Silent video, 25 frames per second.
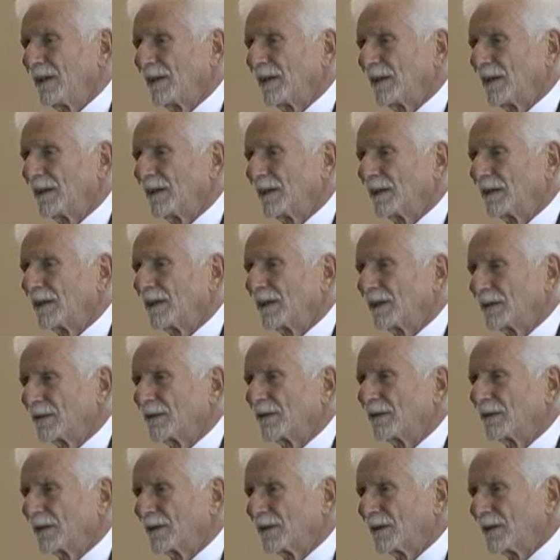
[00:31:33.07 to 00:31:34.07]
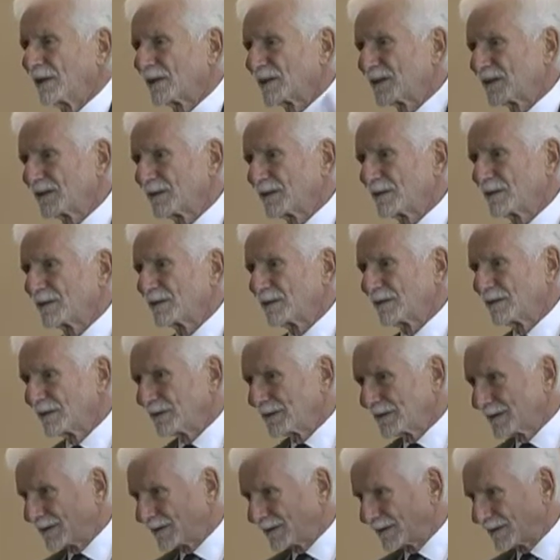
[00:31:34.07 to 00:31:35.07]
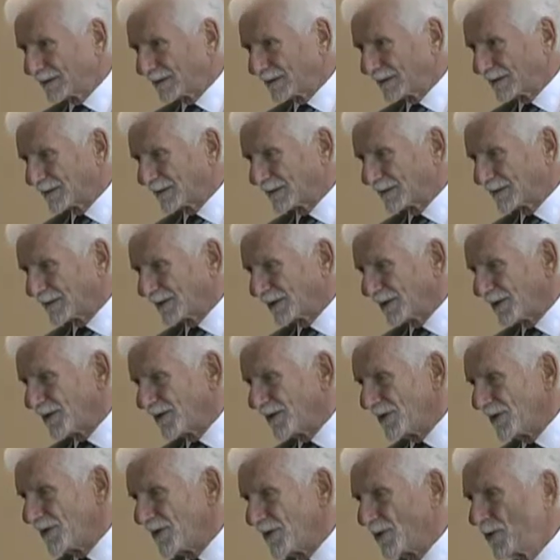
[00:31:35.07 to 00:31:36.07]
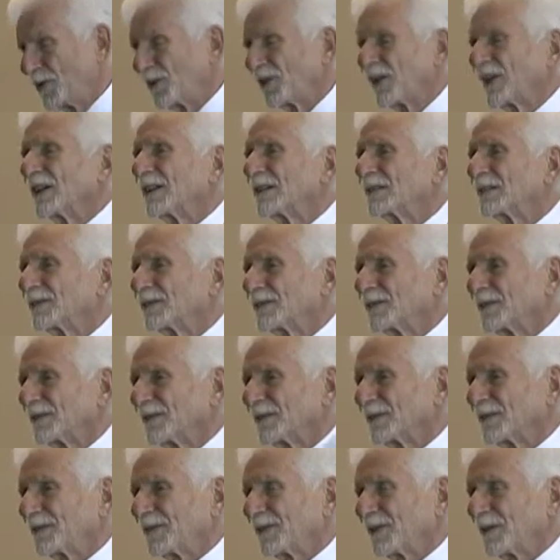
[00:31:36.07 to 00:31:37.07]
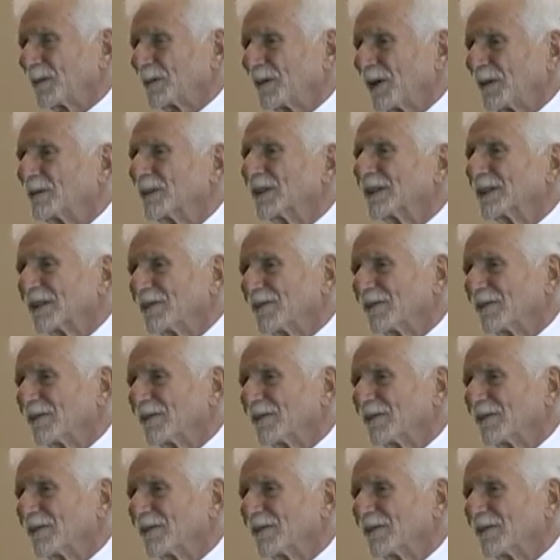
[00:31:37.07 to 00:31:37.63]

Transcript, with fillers: uh, that looks to new things for the public.